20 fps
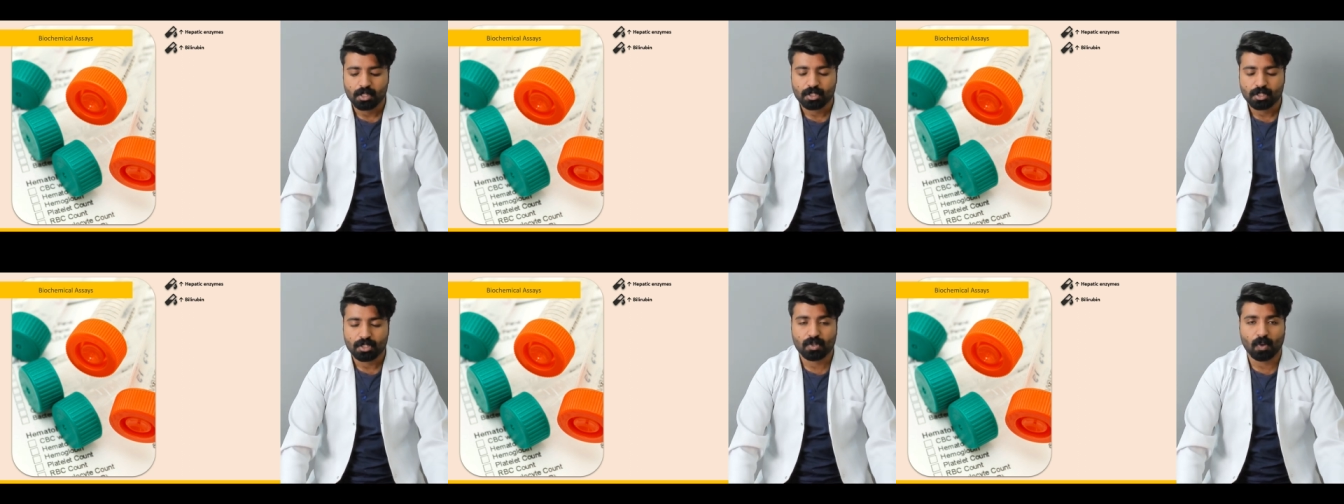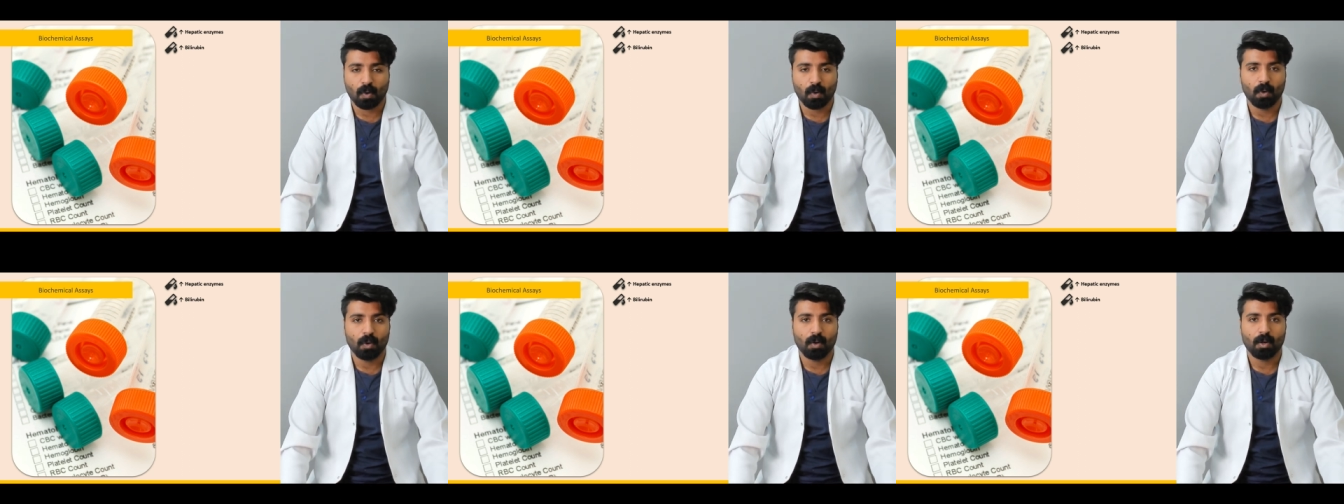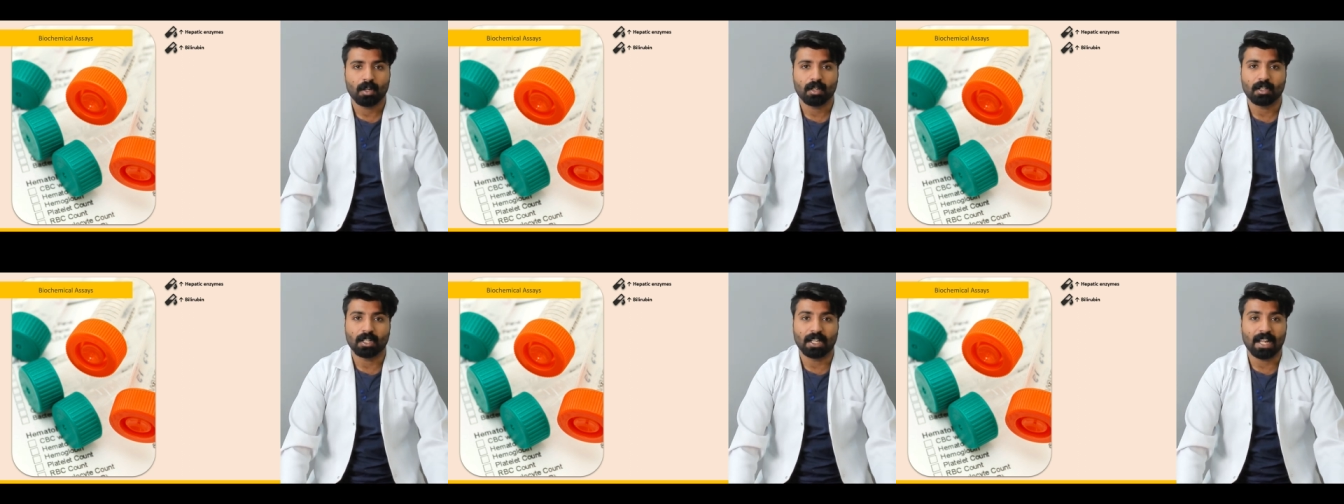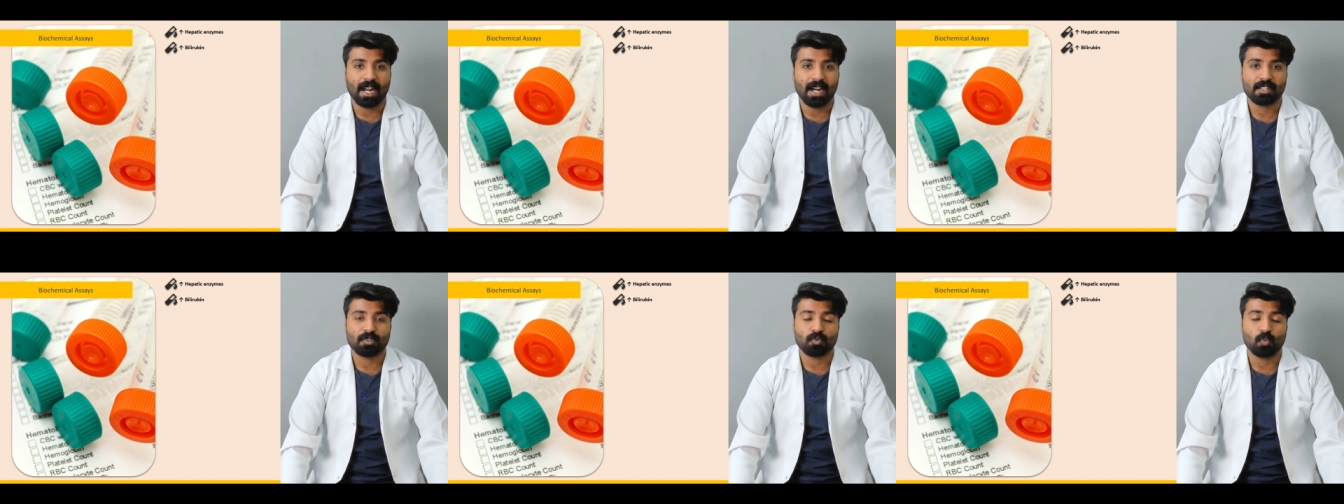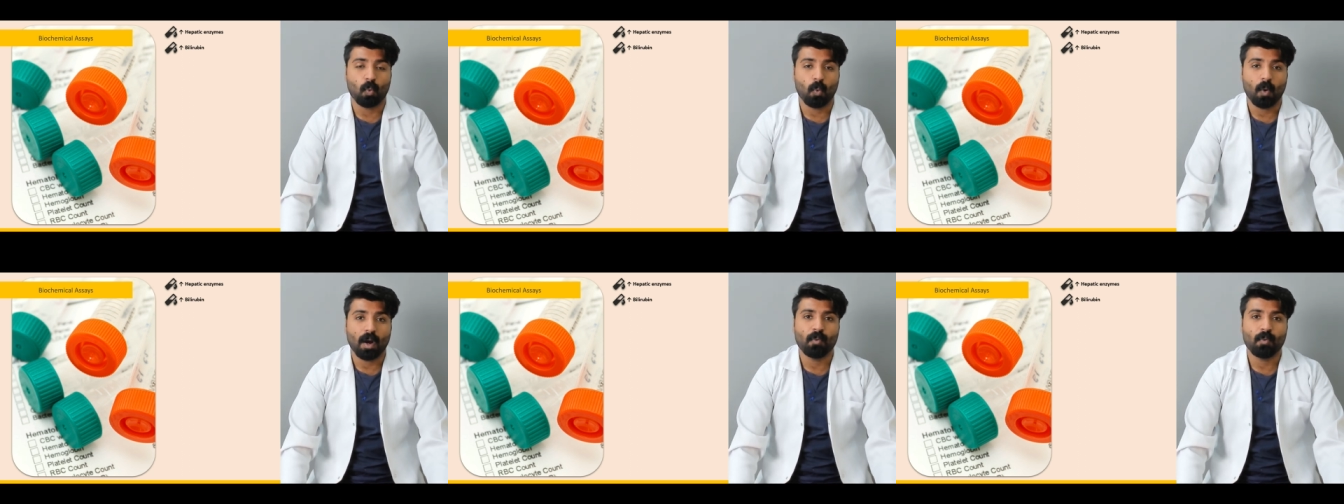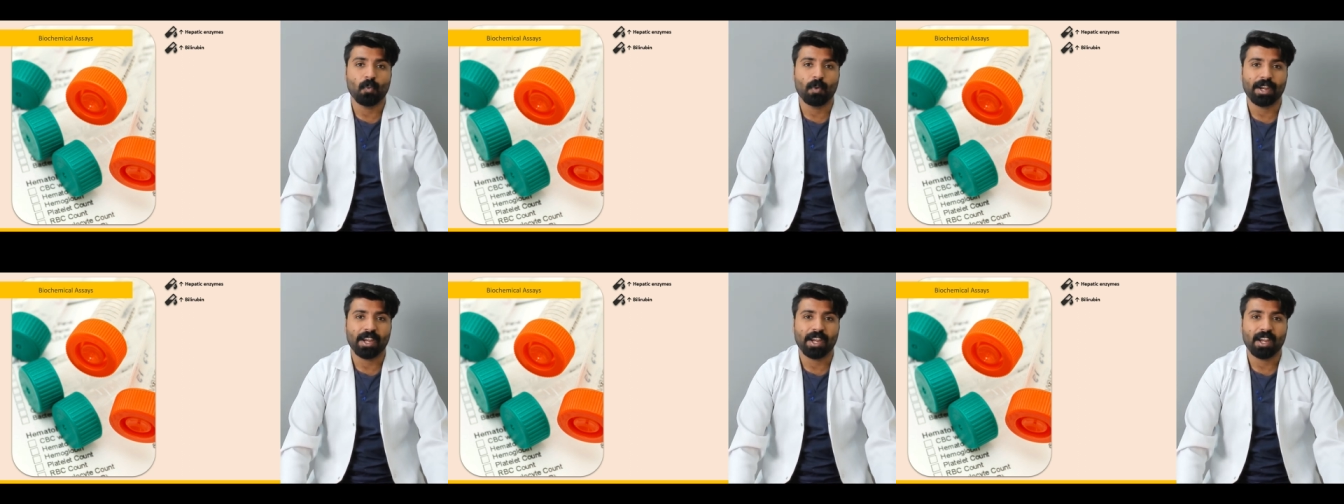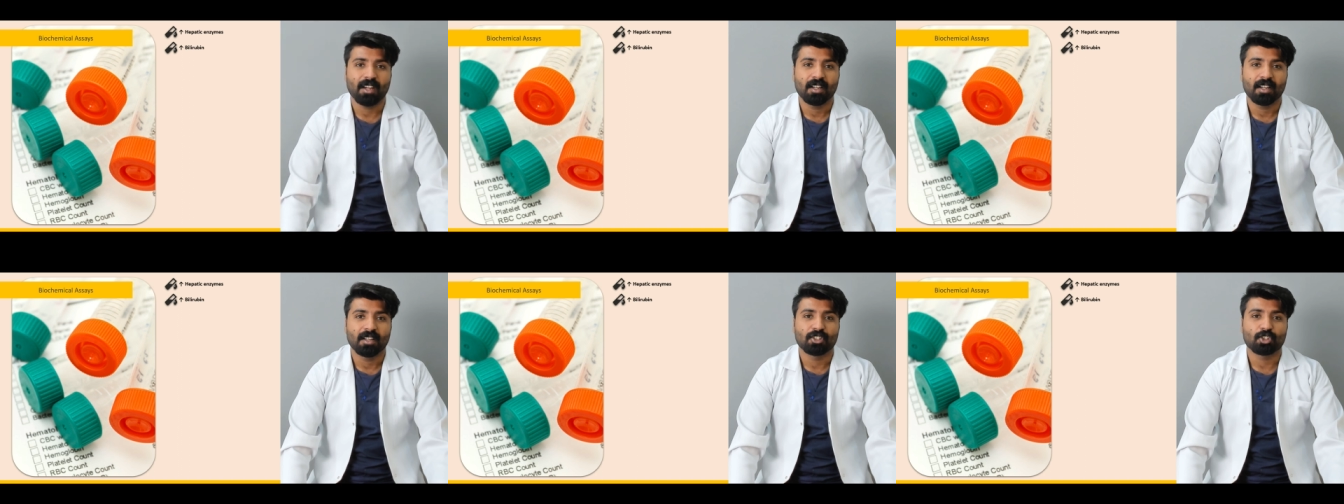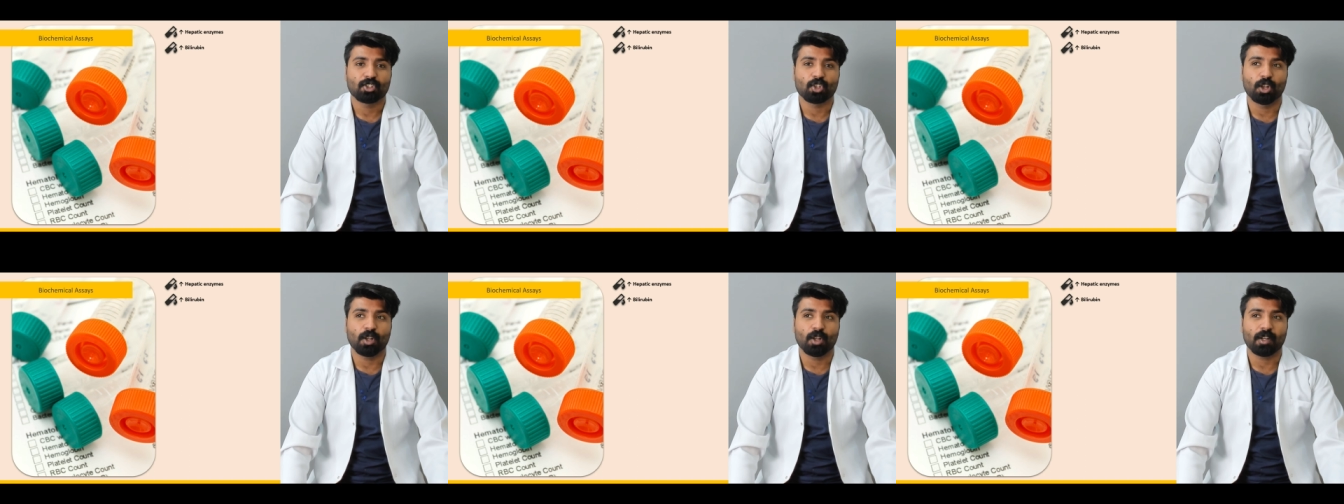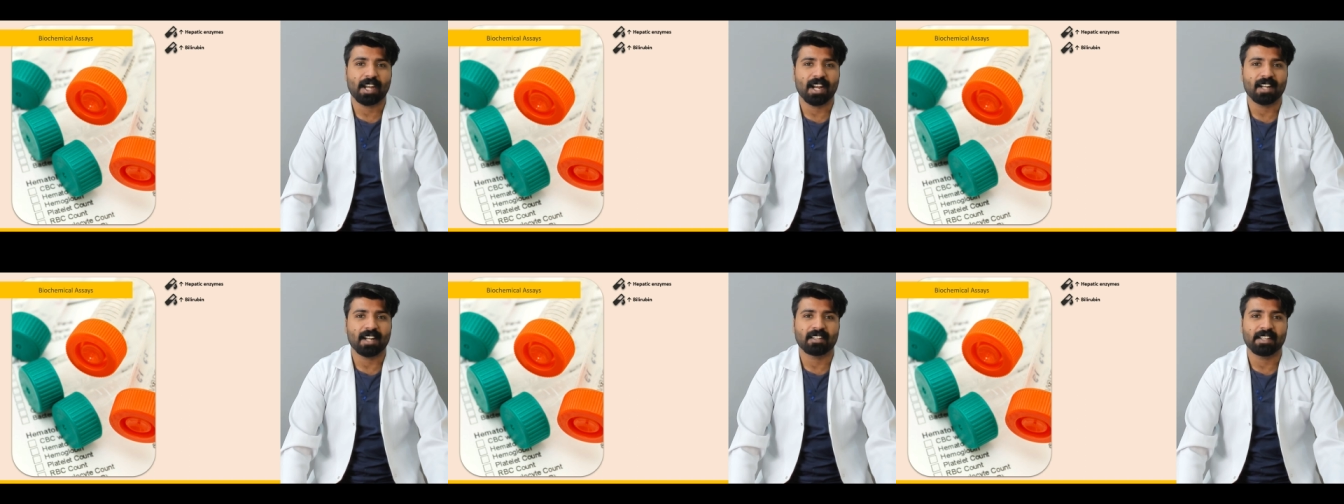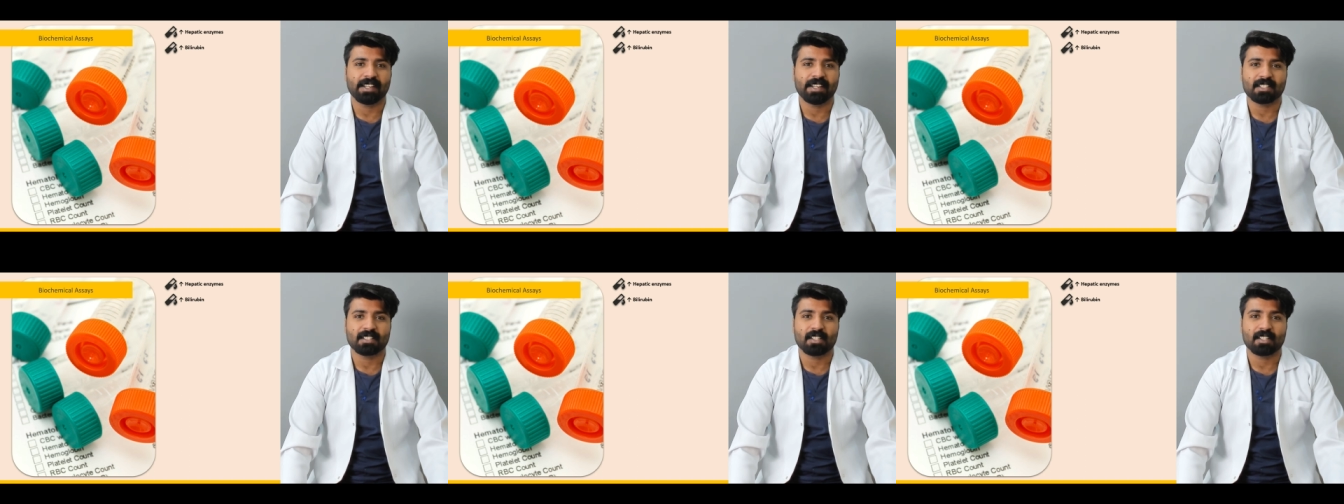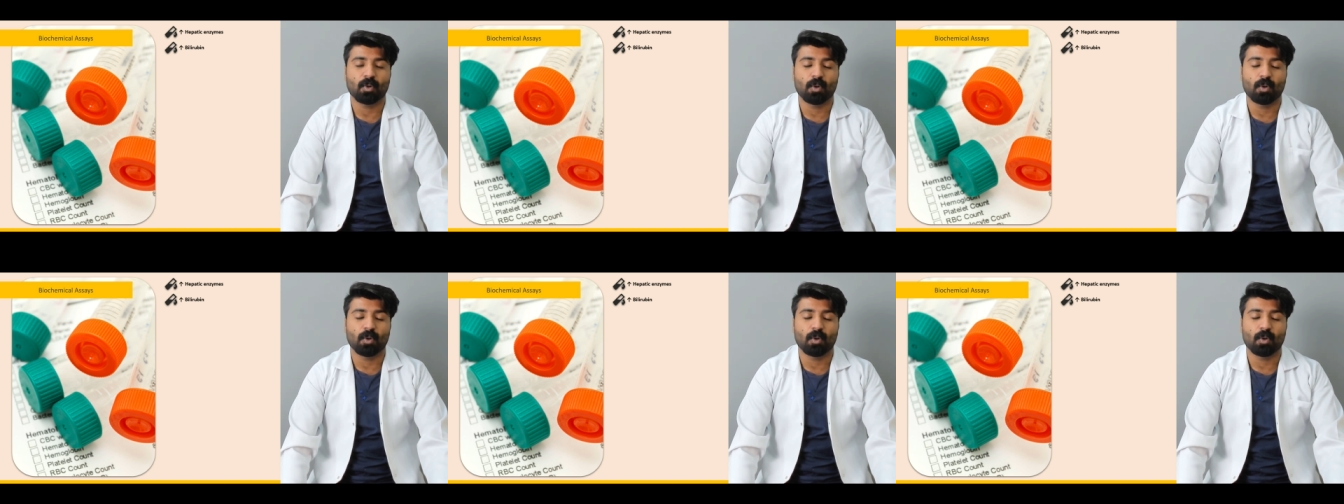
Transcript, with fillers: So that's one way to look at things that,